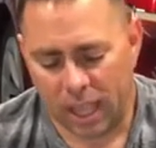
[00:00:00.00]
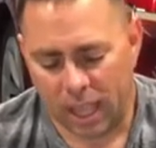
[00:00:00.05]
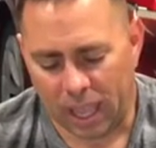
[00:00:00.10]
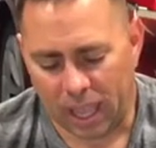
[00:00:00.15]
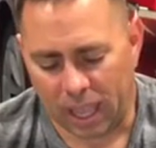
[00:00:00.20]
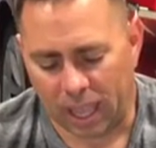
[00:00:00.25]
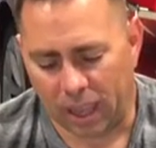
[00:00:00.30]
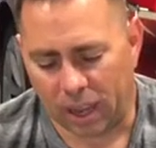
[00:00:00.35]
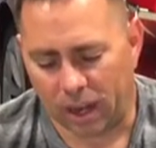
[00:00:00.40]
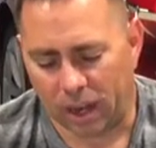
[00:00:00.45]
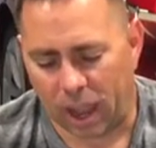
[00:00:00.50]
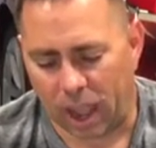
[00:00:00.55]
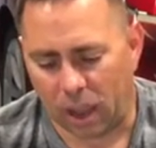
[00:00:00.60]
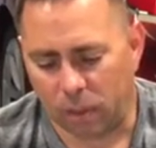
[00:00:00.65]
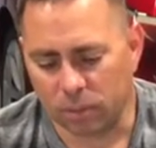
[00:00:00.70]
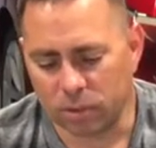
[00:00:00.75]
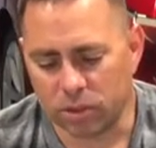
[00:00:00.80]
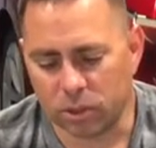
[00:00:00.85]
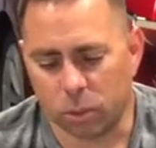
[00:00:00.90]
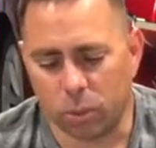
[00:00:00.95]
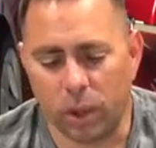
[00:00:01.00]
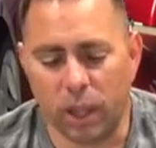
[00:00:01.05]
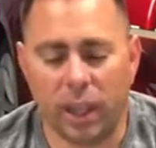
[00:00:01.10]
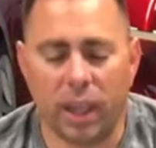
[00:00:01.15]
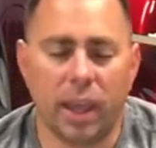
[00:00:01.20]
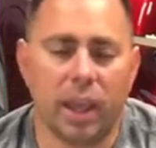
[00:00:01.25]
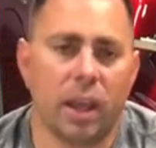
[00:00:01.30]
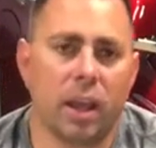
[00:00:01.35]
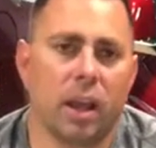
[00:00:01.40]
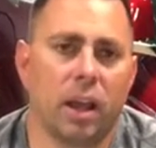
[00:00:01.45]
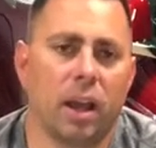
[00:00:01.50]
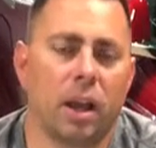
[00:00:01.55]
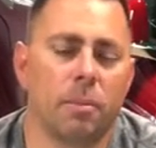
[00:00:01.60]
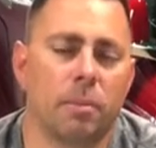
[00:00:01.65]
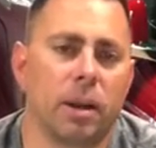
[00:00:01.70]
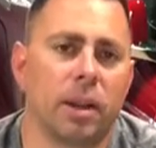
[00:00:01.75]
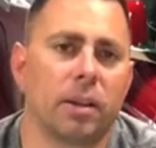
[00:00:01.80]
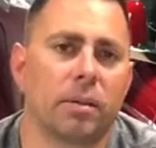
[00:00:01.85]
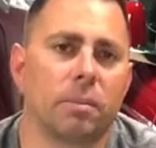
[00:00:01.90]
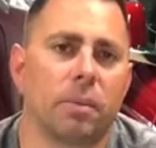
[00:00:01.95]
And I was away at
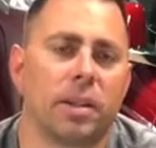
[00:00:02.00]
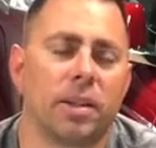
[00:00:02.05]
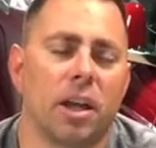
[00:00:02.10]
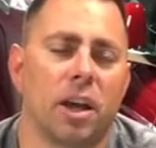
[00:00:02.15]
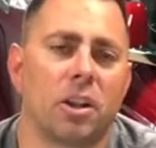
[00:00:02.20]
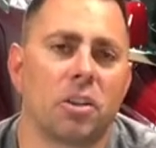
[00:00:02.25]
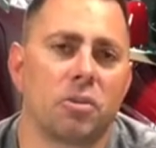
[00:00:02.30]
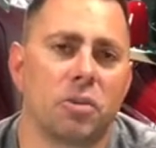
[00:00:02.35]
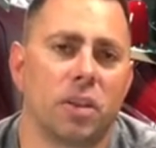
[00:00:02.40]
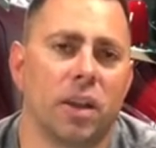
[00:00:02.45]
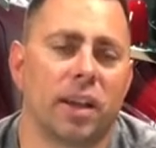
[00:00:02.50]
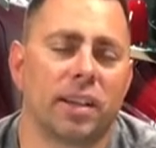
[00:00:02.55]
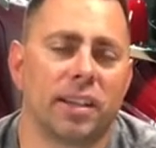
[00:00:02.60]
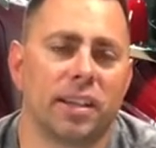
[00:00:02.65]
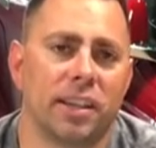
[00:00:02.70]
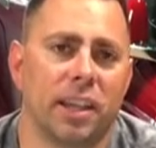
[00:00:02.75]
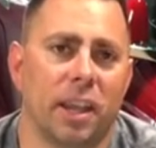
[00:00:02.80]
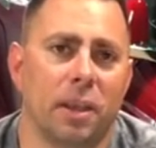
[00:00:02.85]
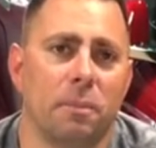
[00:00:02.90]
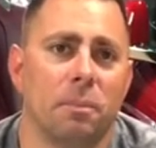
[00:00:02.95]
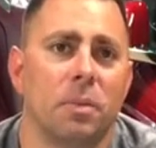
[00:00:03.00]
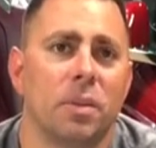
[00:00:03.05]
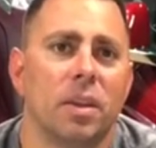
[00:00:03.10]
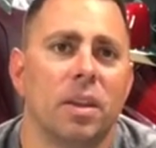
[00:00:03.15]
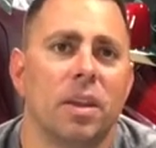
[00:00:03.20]
my daughter's field hockey game,